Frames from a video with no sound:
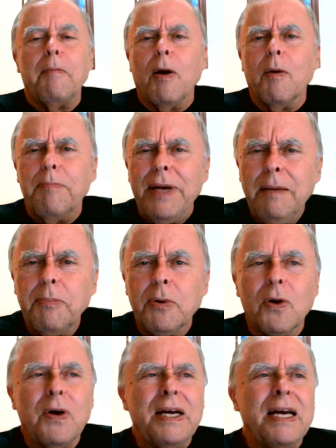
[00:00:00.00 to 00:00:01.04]
about
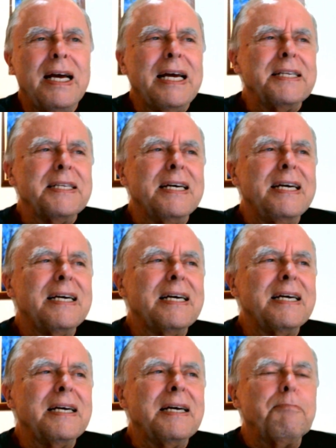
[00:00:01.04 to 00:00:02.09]
people and
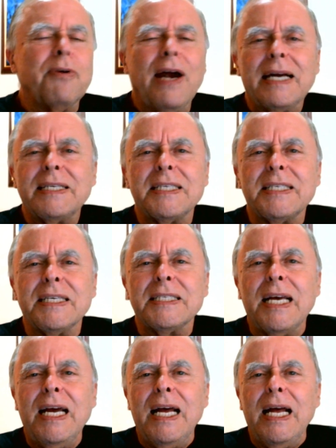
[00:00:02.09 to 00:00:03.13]

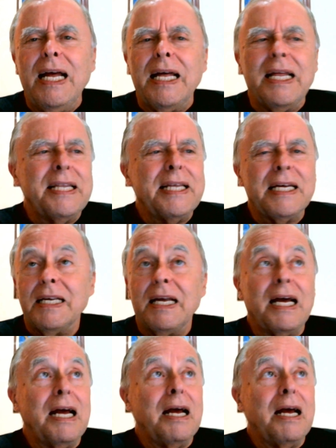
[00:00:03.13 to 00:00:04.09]
practices that